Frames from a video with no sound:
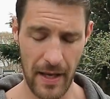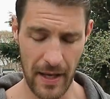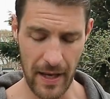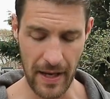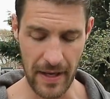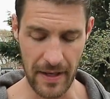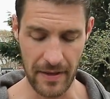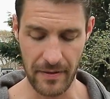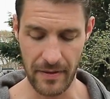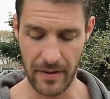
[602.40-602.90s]

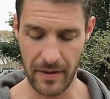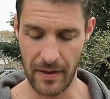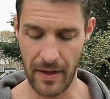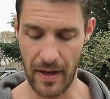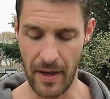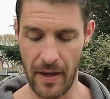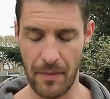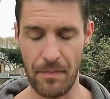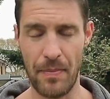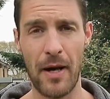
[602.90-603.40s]
in
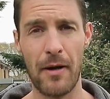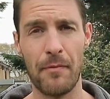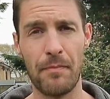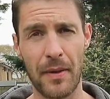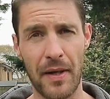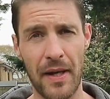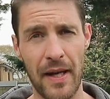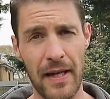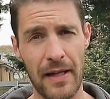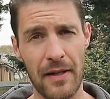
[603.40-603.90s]
a pair of
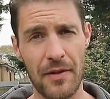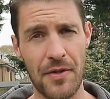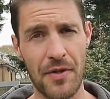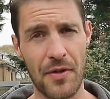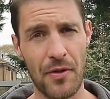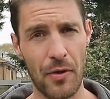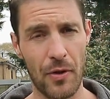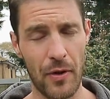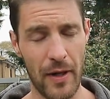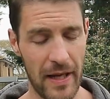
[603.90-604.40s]

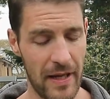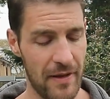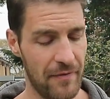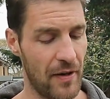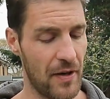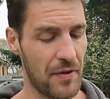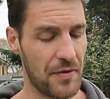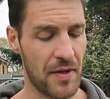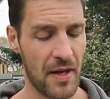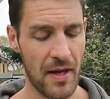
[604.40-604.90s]
Bikilas or
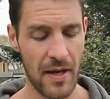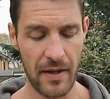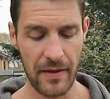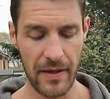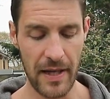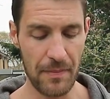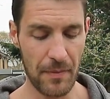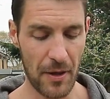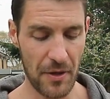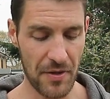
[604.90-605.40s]
Evos.
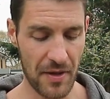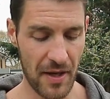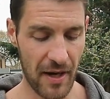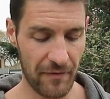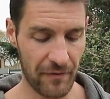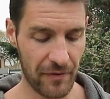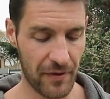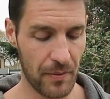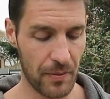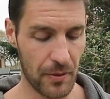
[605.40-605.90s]
The most
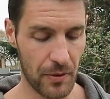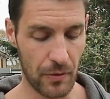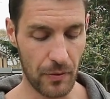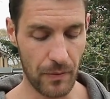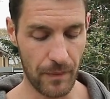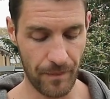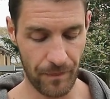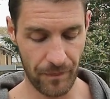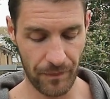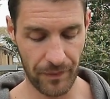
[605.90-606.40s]

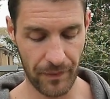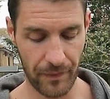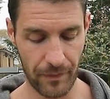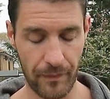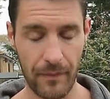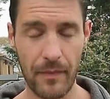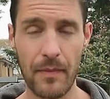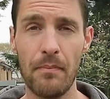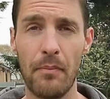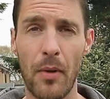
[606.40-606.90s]
comfortable
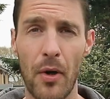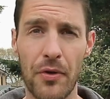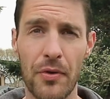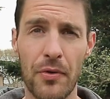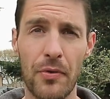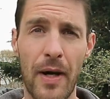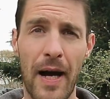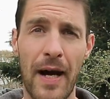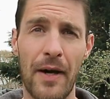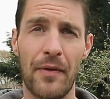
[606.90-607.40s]

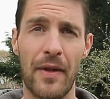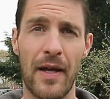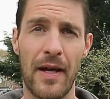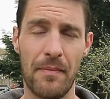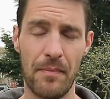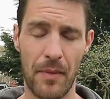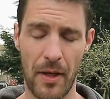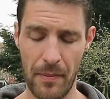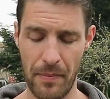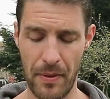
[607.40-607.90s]
model out there,
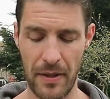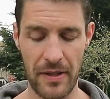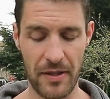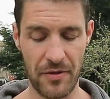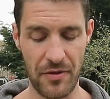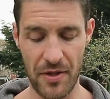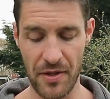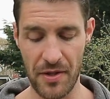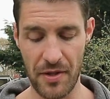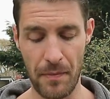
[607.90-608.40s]
in my
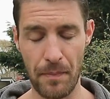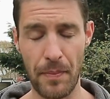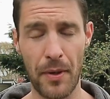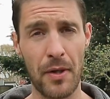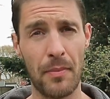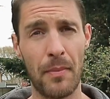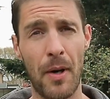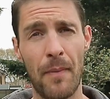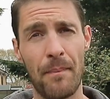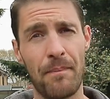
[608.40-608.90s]
opinion. Just you put
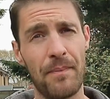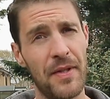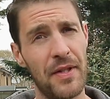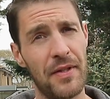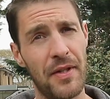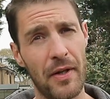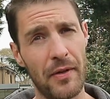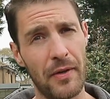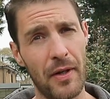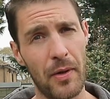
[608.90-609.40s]
them on, you
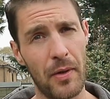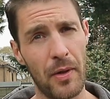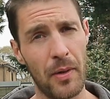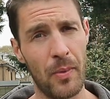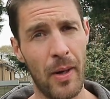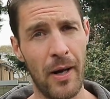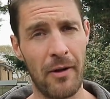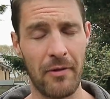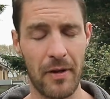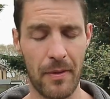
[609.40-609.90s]
don't know you're
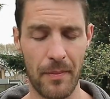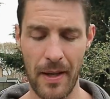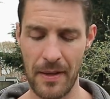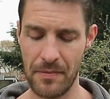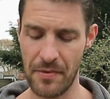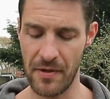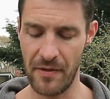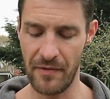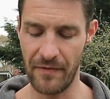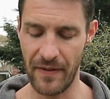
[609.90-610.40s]
wearing them.
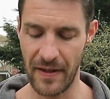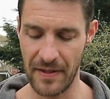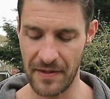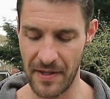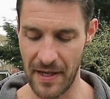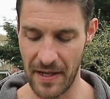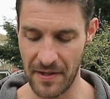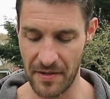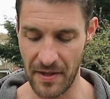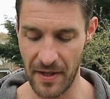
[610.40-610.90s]
Absolutely
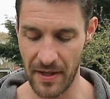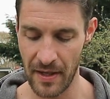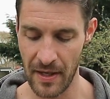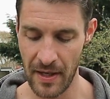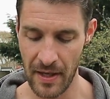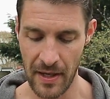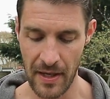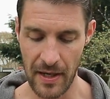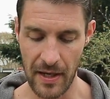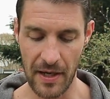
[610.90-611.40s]
fantastic.
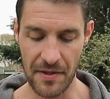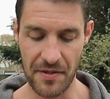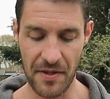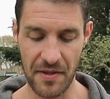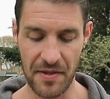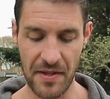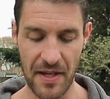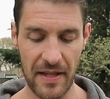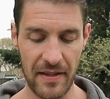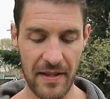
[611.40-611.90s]
As
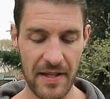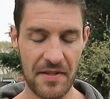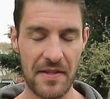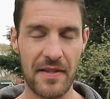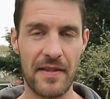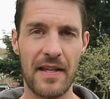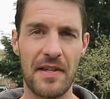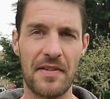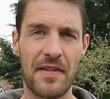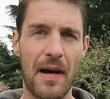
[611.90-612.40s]
I say,
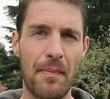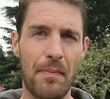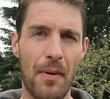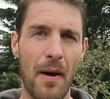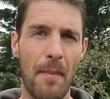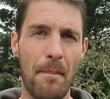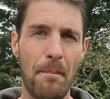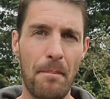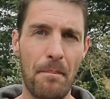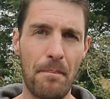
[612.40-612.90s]
this
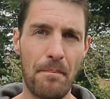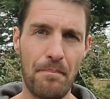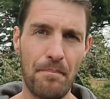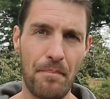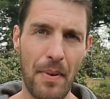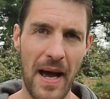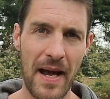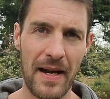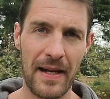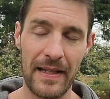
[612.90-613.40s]
upper
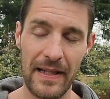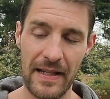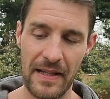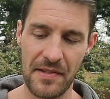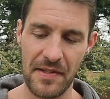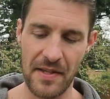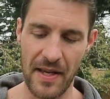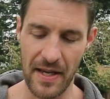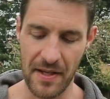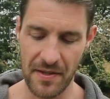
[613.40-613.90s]
barely
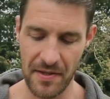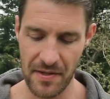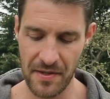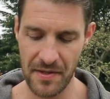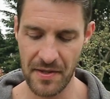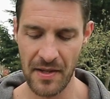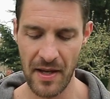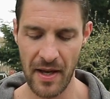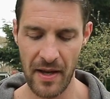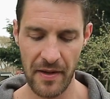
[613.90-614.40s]

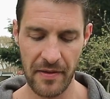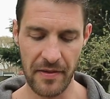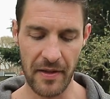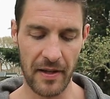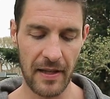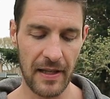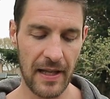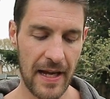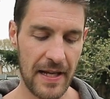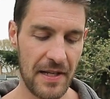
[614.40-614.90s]
exists.
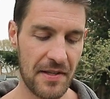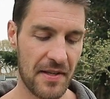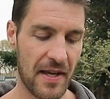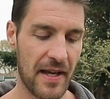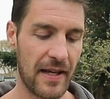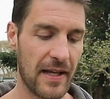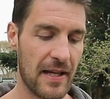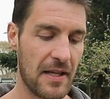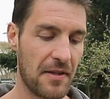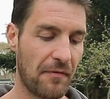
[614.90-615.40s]
The
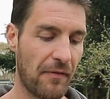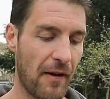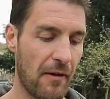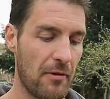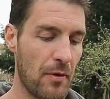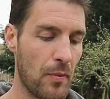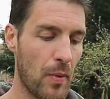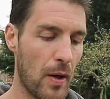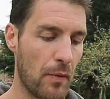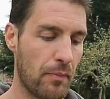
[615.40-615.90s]
lacing is
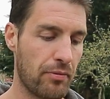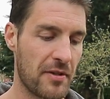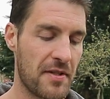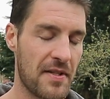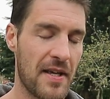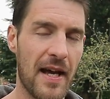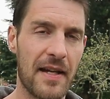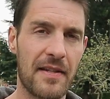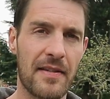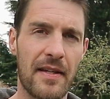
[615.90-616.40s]
very well
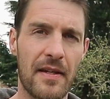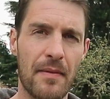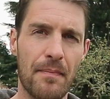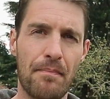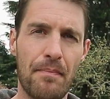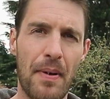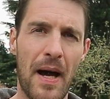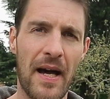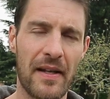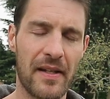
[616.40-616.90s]
protected
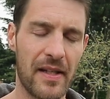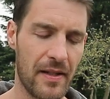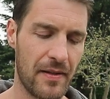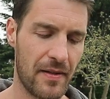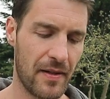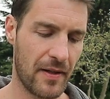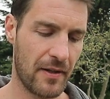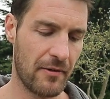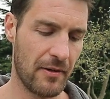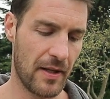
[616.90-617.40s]
and
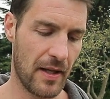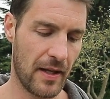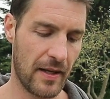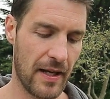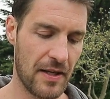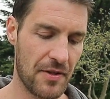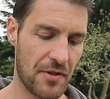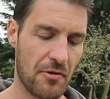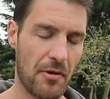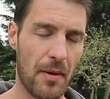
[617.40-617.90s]
padded
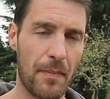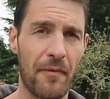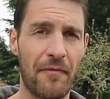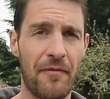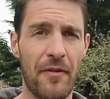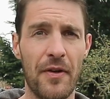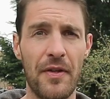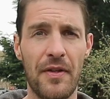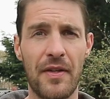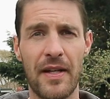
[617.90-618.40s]
against your upper
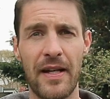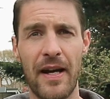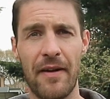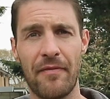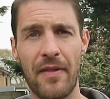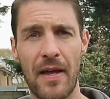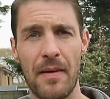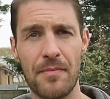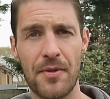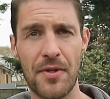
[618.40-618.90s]
foot. You can
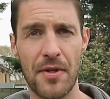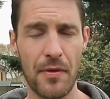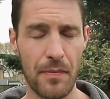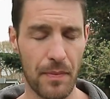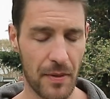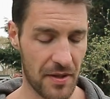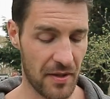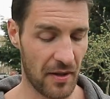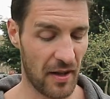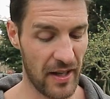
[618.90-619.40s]
have them
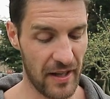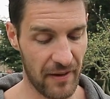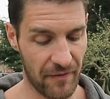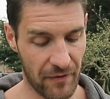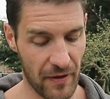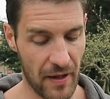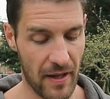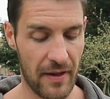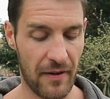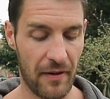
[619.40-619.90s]
super tight
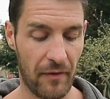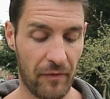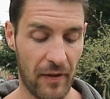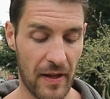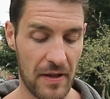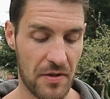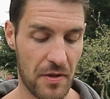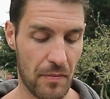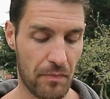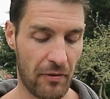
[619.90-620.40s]
if
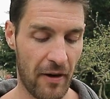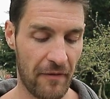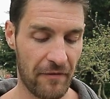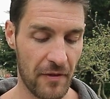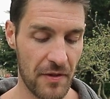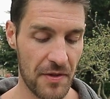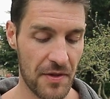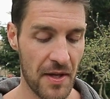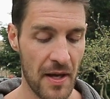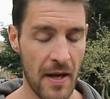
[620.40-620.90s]
that's your
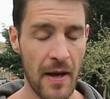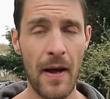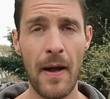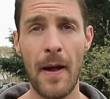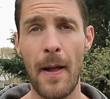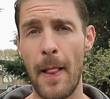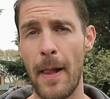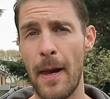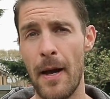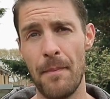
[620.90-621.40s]
preference.
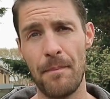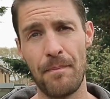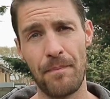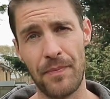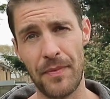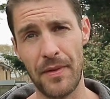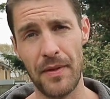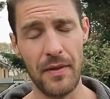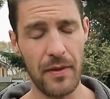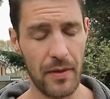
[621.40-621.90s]

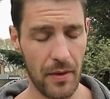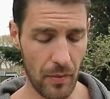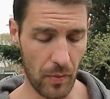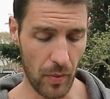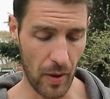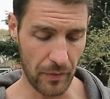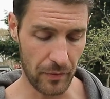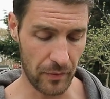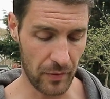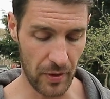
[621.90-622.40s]
You
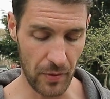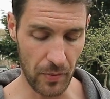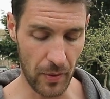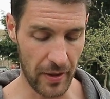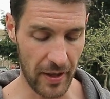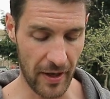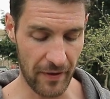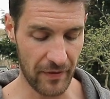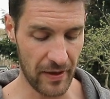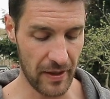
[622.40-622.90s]

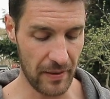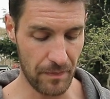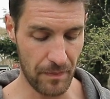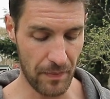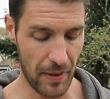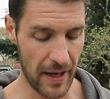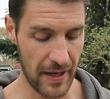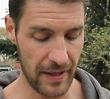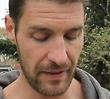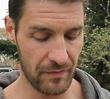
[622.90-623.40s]
won't have any
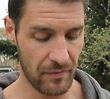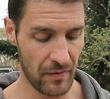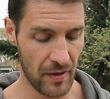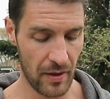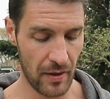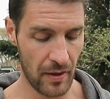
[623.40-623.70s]
pain.